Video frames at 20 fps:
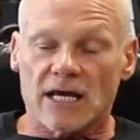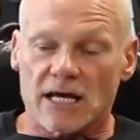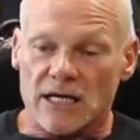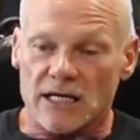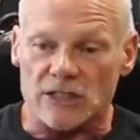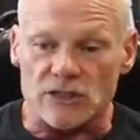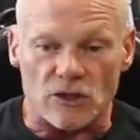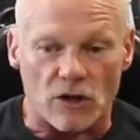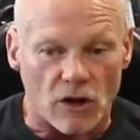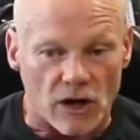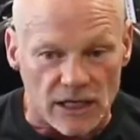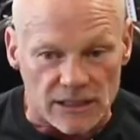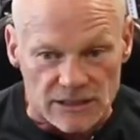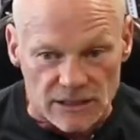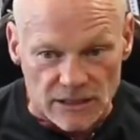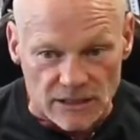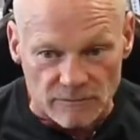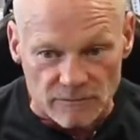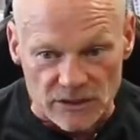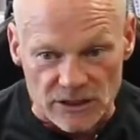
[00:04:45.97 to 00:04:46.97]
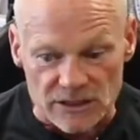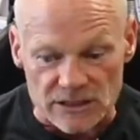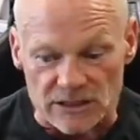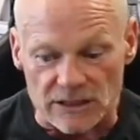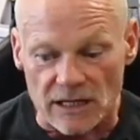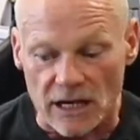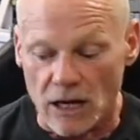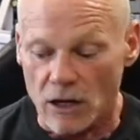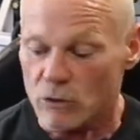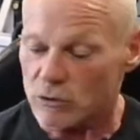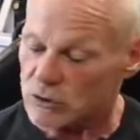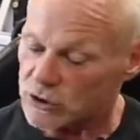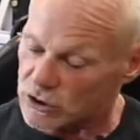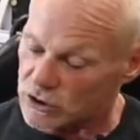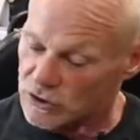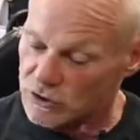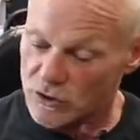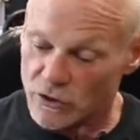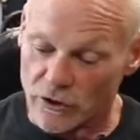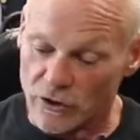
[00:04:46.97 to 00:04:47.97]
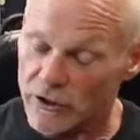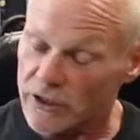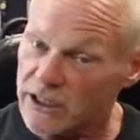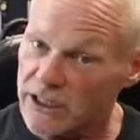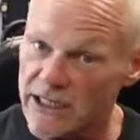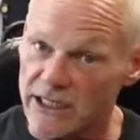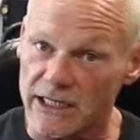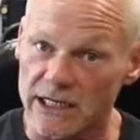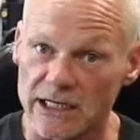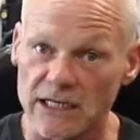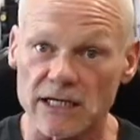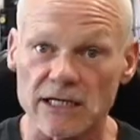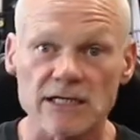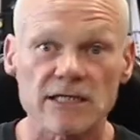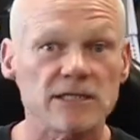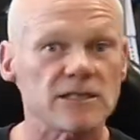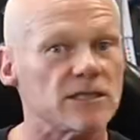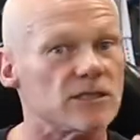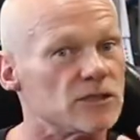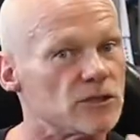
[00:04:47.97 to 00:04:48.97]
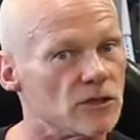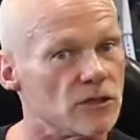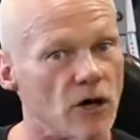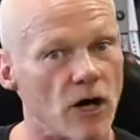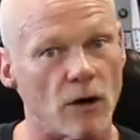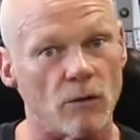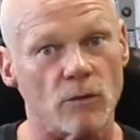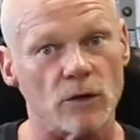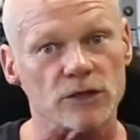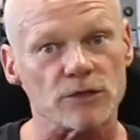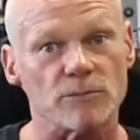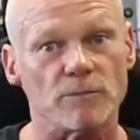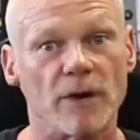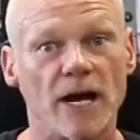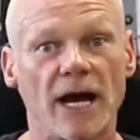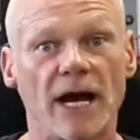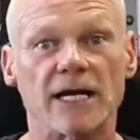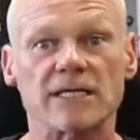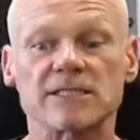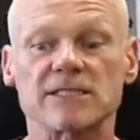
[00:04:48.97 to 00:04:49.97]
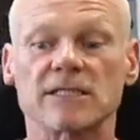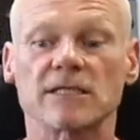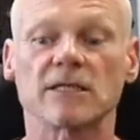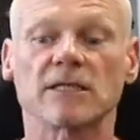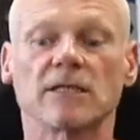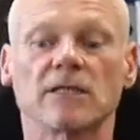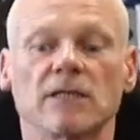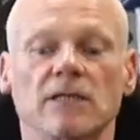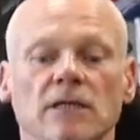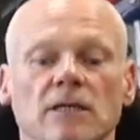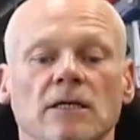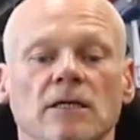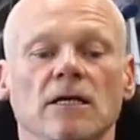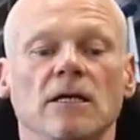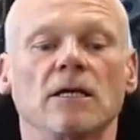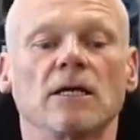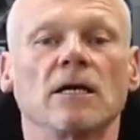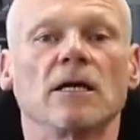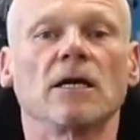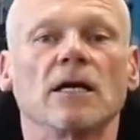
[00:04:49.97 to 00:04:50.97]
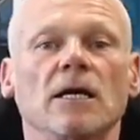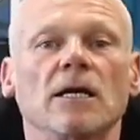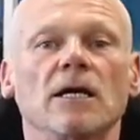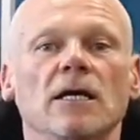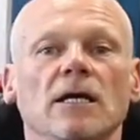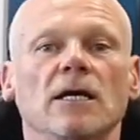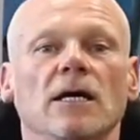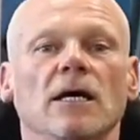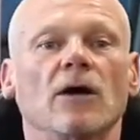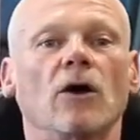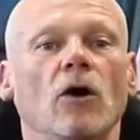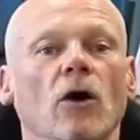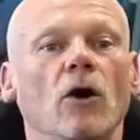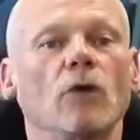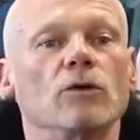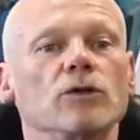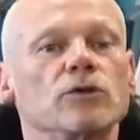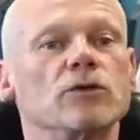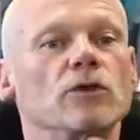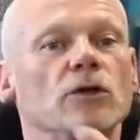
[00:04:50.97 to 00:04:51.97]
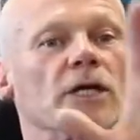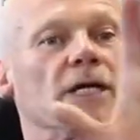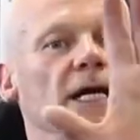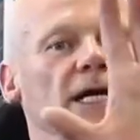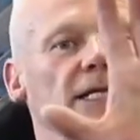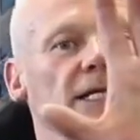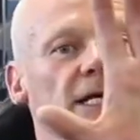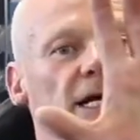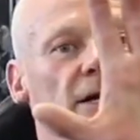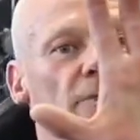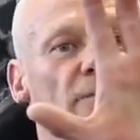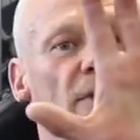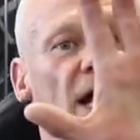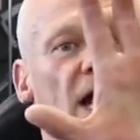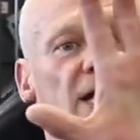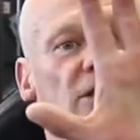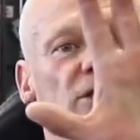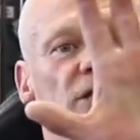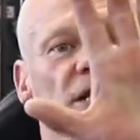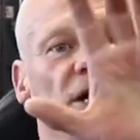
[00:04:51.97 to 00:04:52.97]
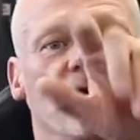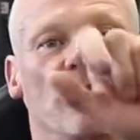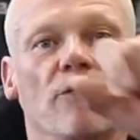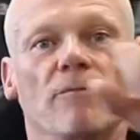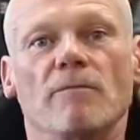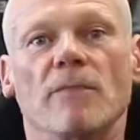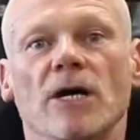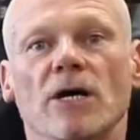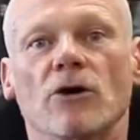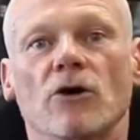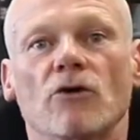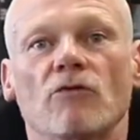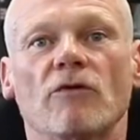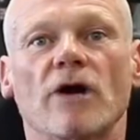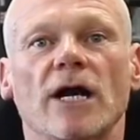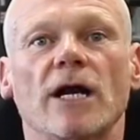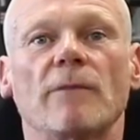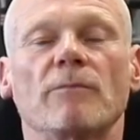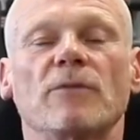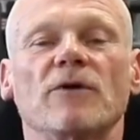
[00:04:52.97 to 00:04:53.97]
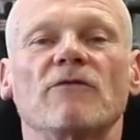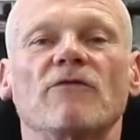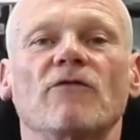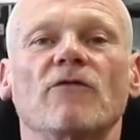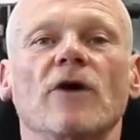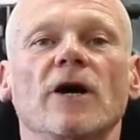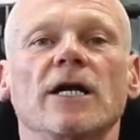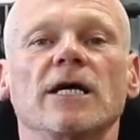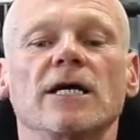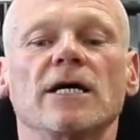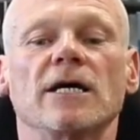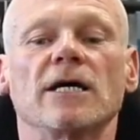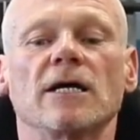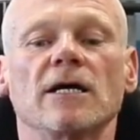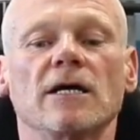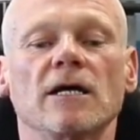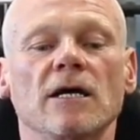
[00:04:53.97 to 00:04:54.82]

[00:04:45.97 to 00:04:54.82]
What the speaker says: It's causing them to slouch. It's hurting your knees. It's not what's best. Always looking at that imaginary mirror right up in front of you.